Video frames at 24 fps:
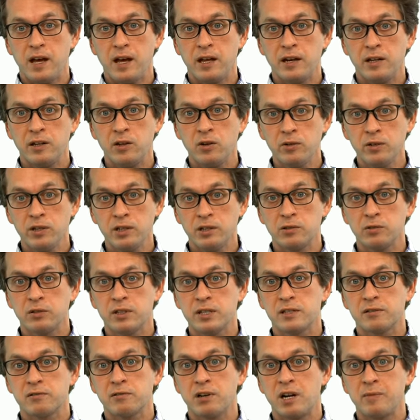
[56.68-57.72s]
And in order to
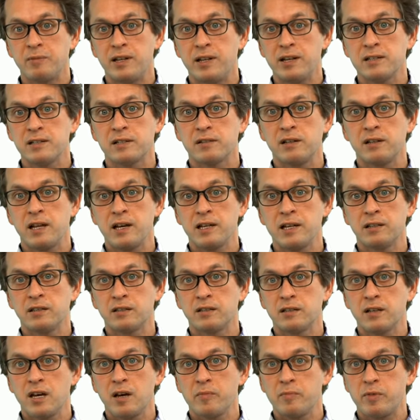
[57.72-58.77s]
describe laser
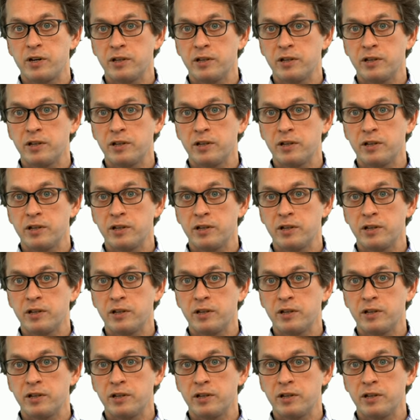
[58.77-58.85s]
light,